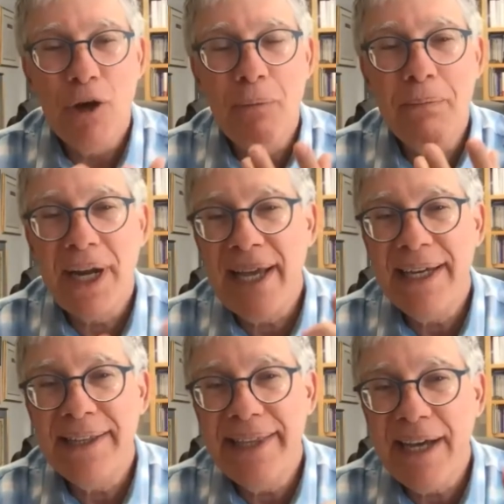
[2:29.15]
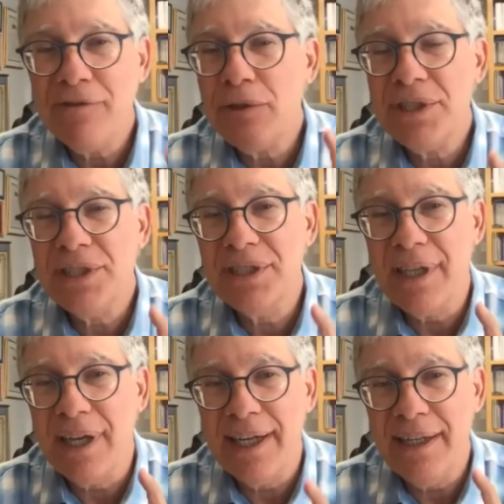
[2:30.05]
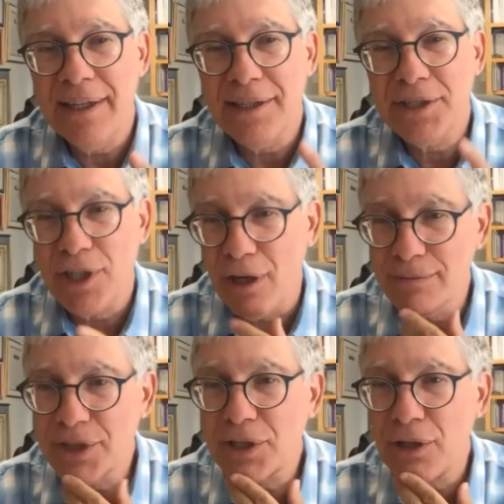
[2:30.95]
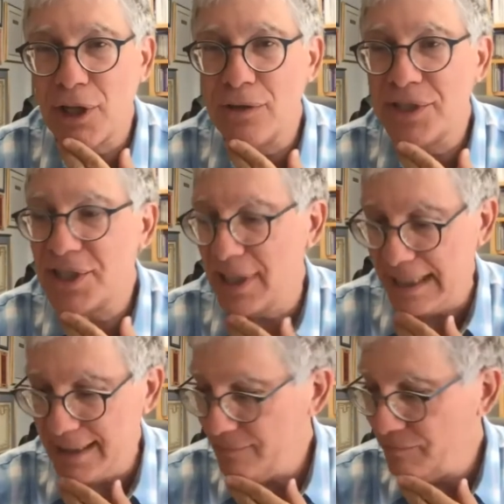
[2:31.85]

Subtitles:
But I had never studied the Psalms closely,